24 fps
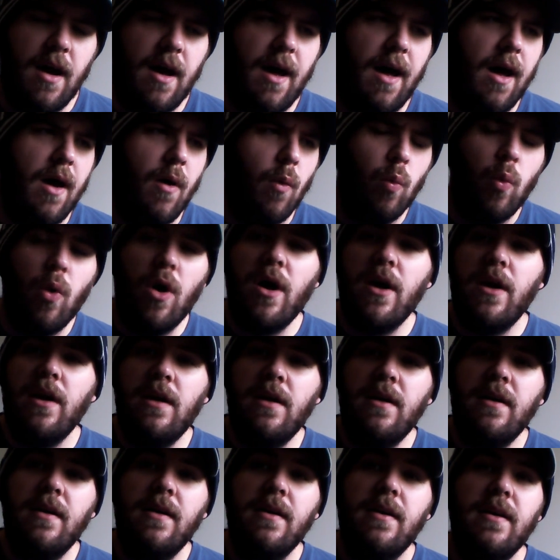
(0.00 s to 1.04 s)

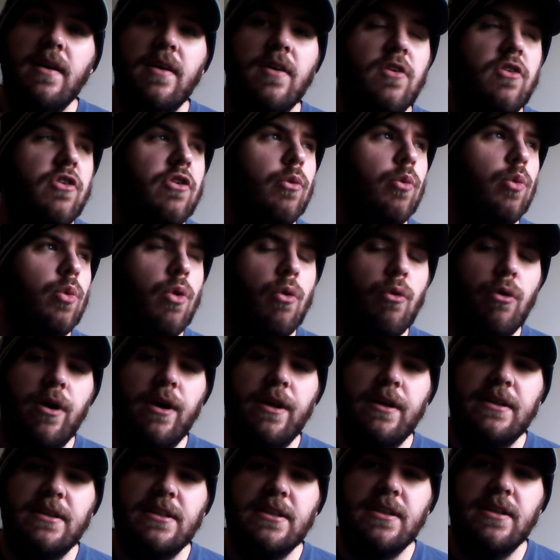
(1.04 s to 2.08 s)
One is the
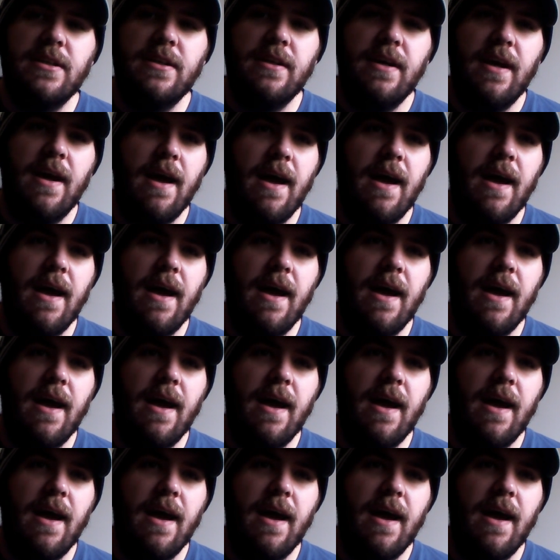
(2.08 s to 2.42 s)
Warrens